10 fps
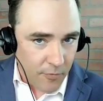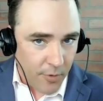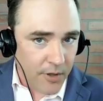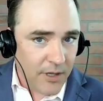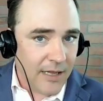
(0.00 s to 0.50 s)

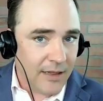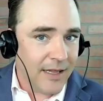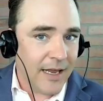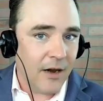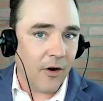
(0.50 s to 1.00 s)
really
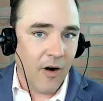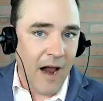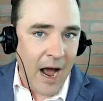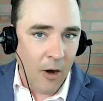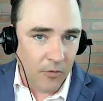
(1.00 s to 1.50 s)
linger
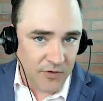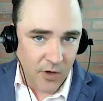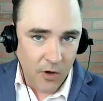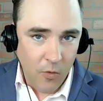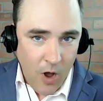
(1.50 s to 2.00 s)
out.
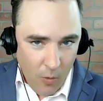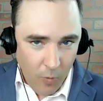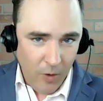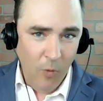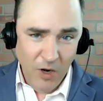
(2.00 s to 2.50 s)
So
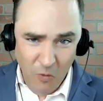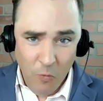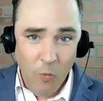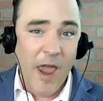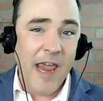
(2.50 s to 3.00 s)
we want to
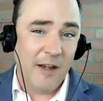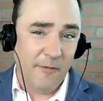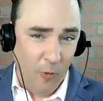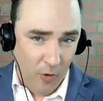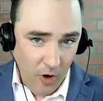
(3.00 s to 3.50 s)
wait
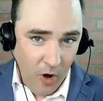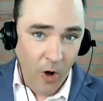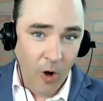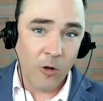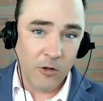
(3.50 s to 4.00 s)
for
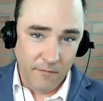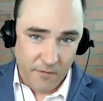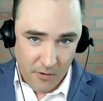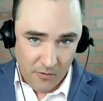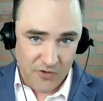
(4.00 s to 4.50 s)
all of
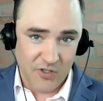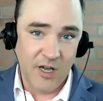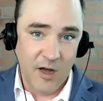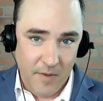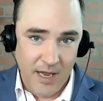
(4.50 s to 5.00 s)
those to
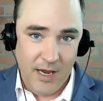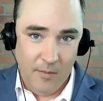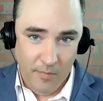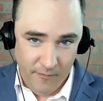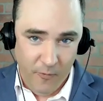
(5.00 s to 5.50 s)
come
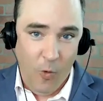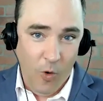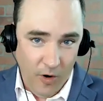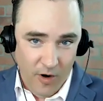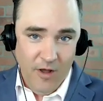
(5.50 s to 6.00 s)
in
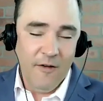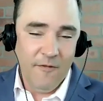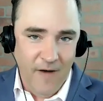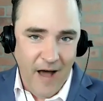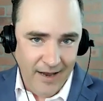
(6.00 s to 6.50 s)
before
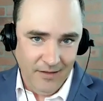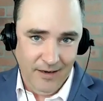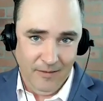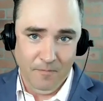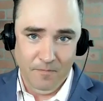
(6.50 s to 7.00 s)

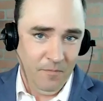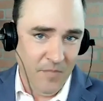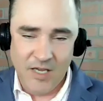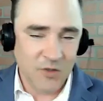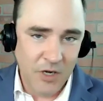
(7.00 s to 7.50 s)
filing,
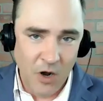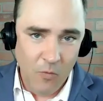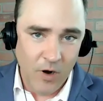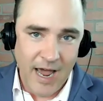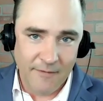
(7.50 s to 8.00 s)
because we
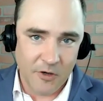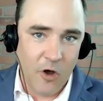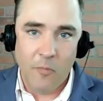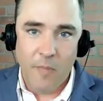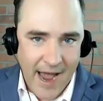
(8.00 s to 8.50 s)
don't want to have to
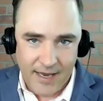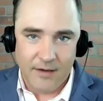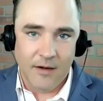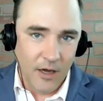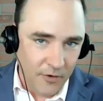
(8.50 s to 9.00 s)
go back
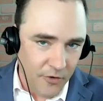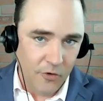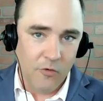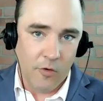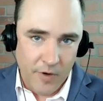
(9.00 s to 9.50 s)
and
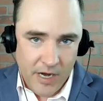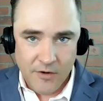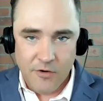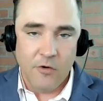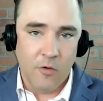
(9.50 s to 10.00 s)
undo or
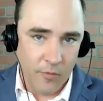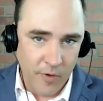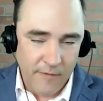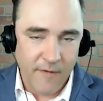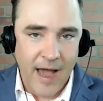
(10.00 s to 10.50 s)
redo or
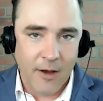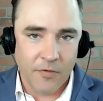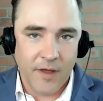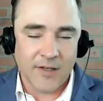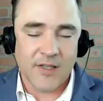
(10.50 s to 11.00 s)

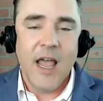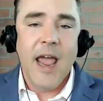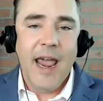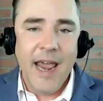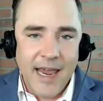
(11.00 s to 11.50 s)
refile things.
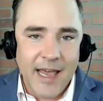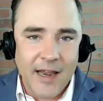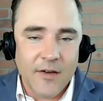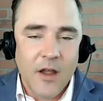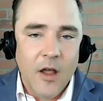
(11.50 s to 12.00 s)

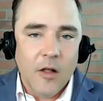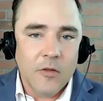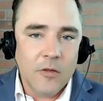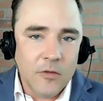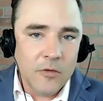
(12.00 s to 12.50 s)
And
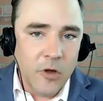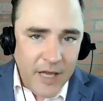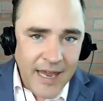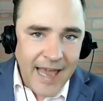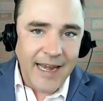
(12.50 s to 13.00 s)

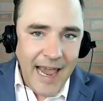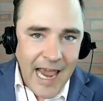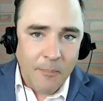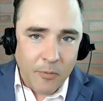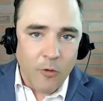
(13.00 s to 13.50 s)
looking at
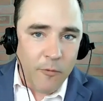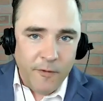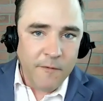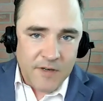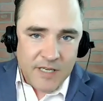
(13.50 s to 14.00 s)
April
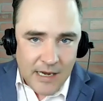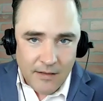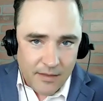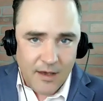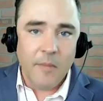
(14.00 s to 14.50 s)

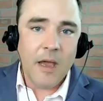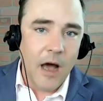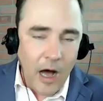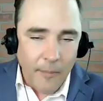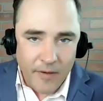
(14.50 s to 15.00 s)
15th coming
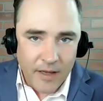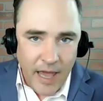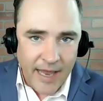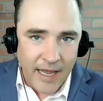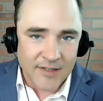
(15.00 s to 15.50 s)
up,
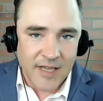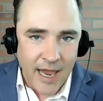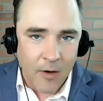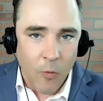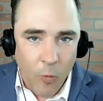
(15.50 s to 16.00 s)
and
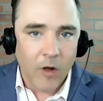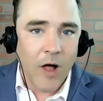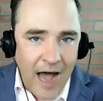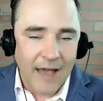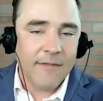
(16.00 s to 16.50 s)
saying,
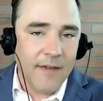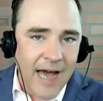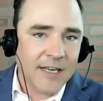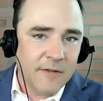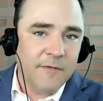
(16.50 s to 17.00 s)
well, I've
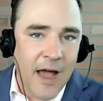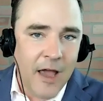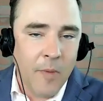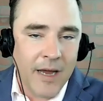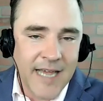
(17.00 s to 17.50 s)
got to
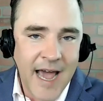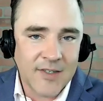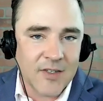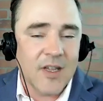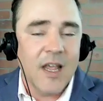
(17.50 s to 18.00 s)
file my
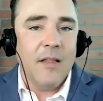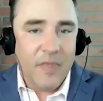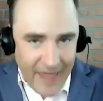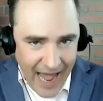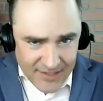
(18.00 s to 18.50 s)
taxes.
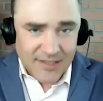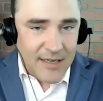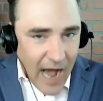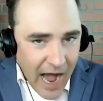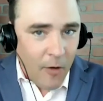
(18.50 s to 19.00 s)
That's
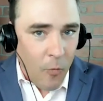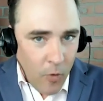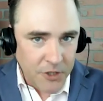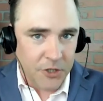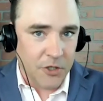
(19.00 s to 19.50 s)
not
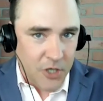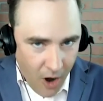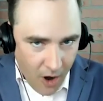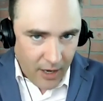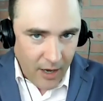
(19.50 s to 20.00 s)
what you're
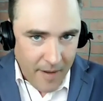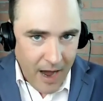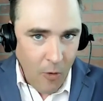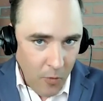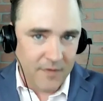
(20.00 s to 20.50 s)
talking
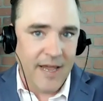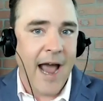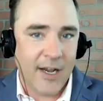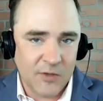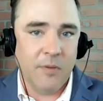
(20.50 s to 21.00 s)
about with
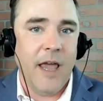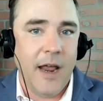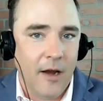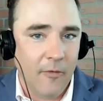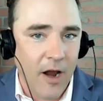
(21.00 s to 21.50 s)
tax
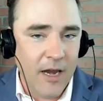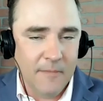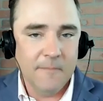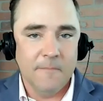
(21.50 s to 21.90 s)
planning, right?